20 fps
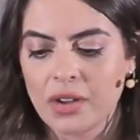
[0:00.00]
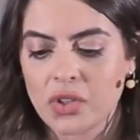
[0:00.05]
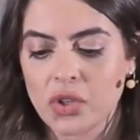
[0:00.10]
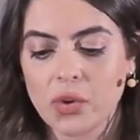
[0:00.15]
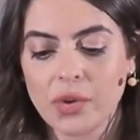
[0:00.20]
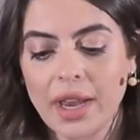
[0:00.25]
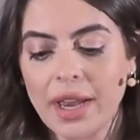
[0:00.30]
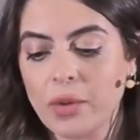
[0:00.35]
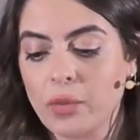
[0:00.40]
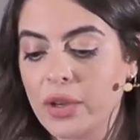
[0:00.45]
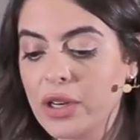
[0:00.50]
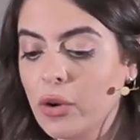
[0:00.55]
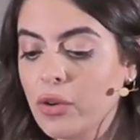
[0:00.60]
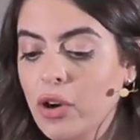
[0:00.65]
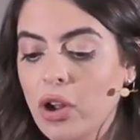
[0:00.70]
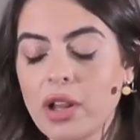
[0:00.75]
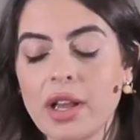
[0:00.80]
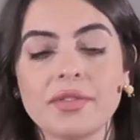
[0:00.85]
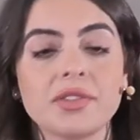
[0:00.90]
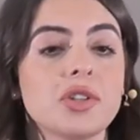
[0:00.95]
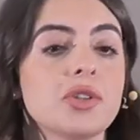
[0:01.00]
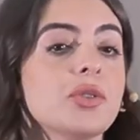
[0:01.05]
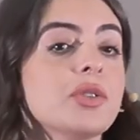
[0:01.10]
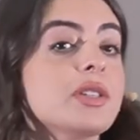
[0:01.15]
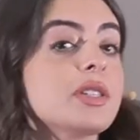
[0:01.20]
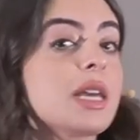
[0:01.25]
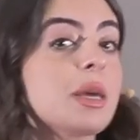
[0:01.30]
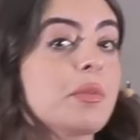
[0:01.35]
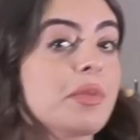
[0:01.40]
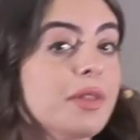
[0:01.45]
So again, we don't all have to do the
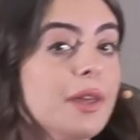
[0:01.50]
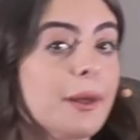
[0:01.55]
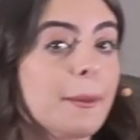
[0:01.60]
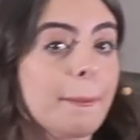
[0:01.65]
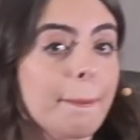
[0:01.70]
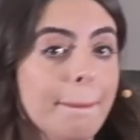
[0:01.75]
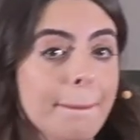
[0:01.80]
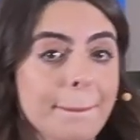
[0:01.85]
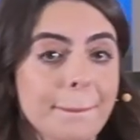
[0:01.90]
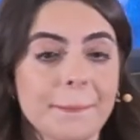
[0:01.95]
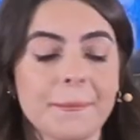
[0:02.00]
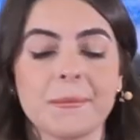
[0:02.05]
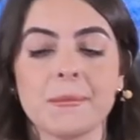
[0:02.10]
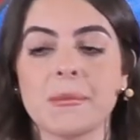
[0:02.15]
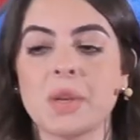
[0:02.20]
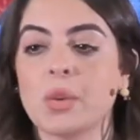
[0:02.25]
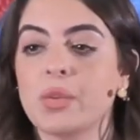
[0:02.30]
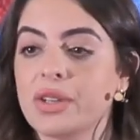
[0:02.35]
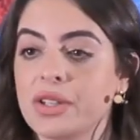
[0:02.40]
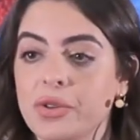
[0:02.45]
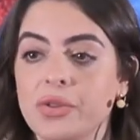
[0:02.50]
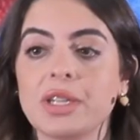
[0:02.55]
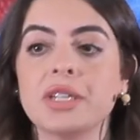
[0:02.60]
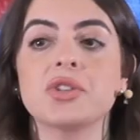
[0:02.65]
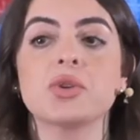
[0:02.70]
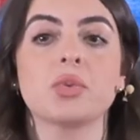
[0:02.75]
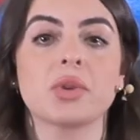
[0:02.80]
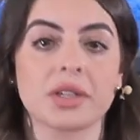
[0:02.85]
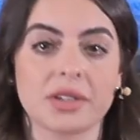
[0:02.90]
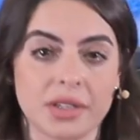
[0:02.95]
same thing, but we do need
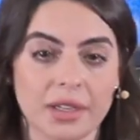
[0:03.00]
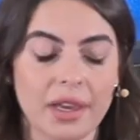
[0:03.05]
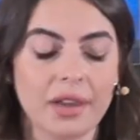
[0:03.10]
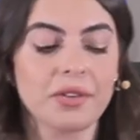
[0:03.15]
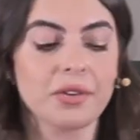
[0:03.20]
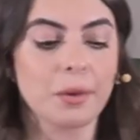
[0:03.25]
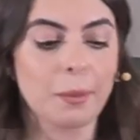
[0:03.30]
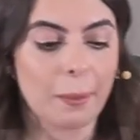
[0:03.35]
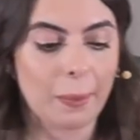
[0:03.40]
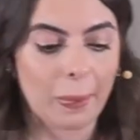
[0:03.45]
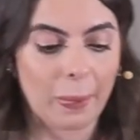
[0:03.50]
to work together.